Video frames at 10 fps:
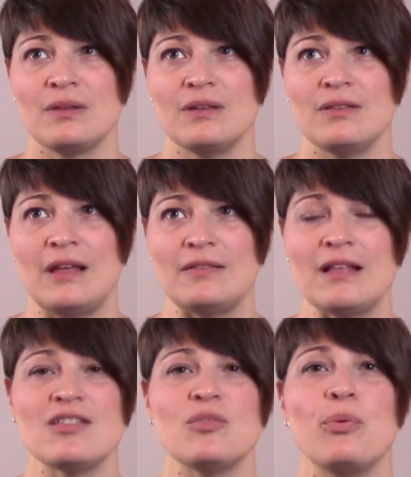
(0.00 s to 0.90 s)

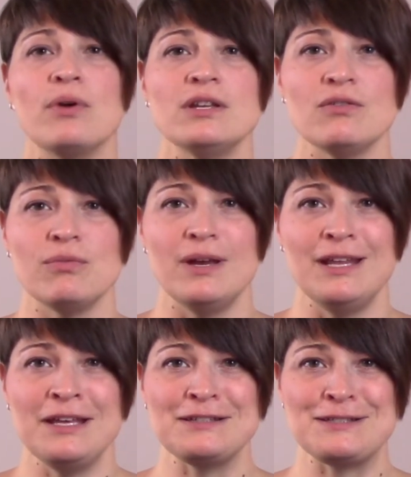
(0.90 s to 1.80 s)
that's the point of
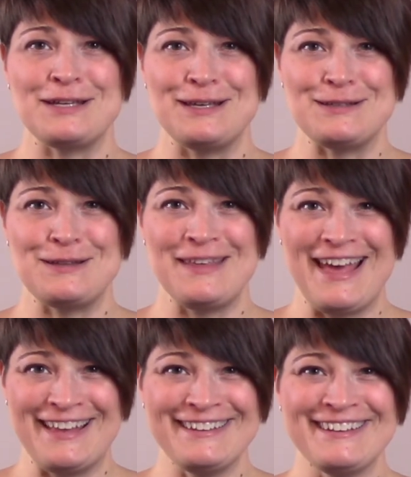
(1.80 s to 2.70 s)
reading, is to get to the
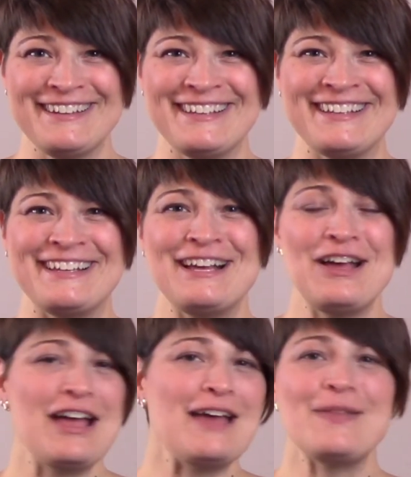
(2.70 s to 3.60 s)
end,
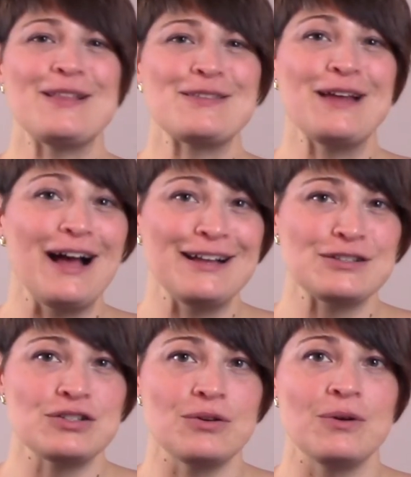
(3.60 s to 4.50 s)
and that's not.
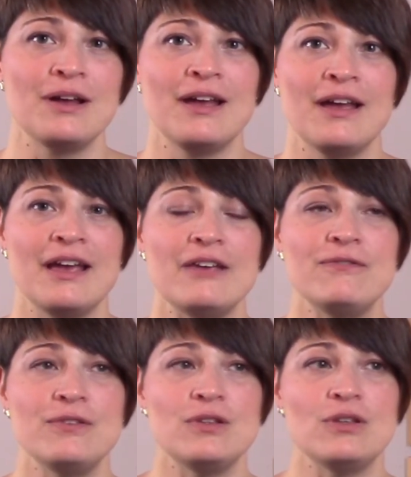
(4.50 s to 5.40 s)
So
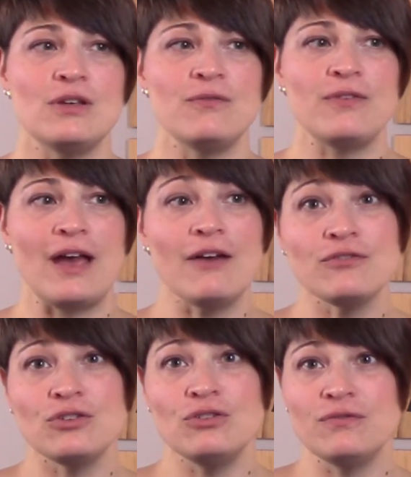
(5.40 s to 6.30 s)
if
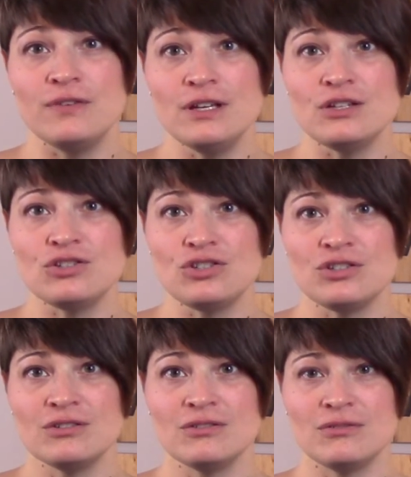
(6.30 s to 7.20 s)
after you
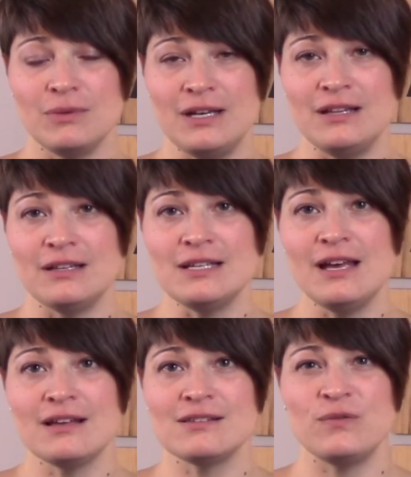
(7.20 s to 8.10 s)
finish reading the
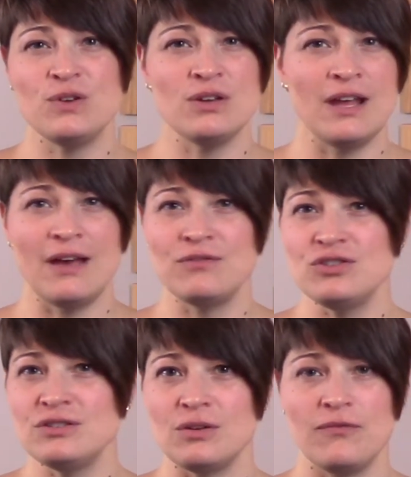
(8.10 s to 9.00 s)
text, if you can have
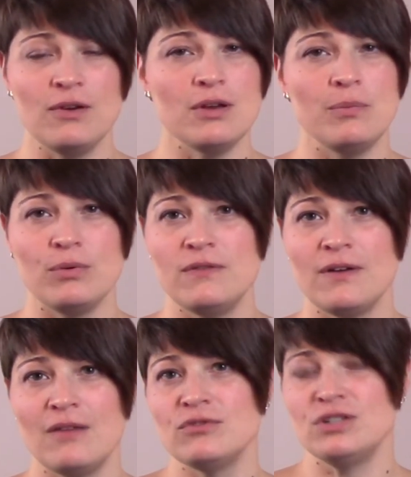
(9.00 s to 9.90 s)
just a very brief
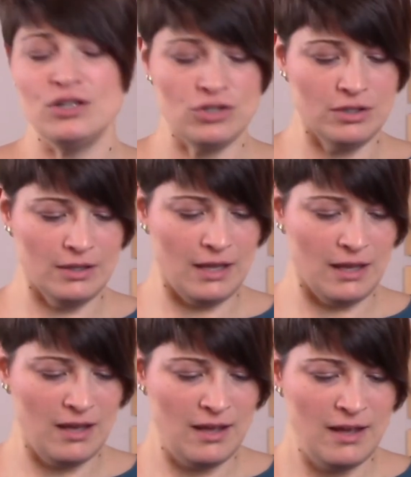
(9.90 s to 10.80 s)
conversation
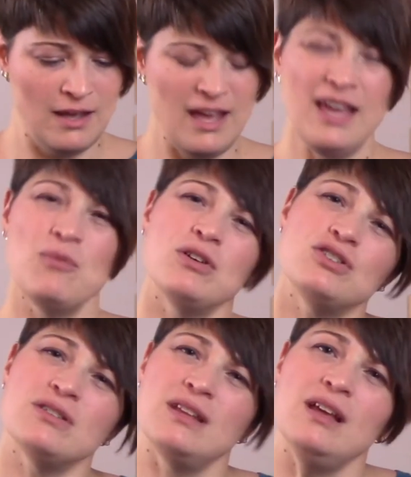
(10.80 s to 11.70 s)
like, "Hey, what
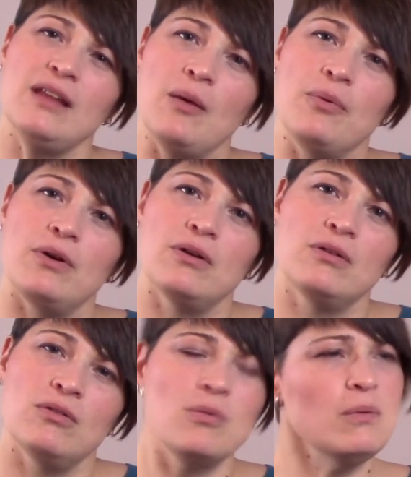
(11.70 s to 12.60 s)
did you think of that book?"
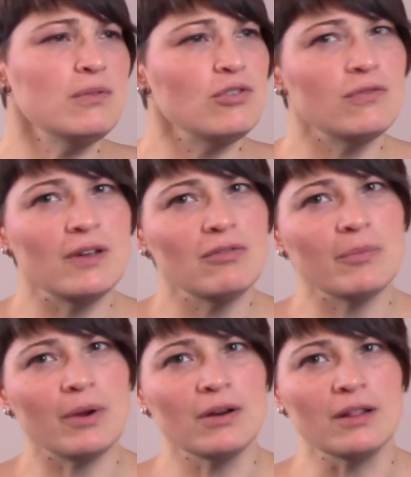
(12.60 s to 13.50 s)
Or "What was your
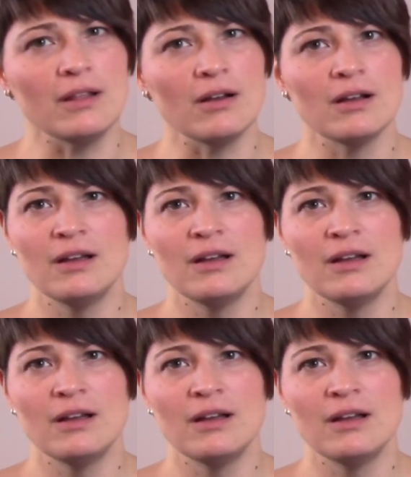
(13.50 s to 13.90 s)
favorite part in there?"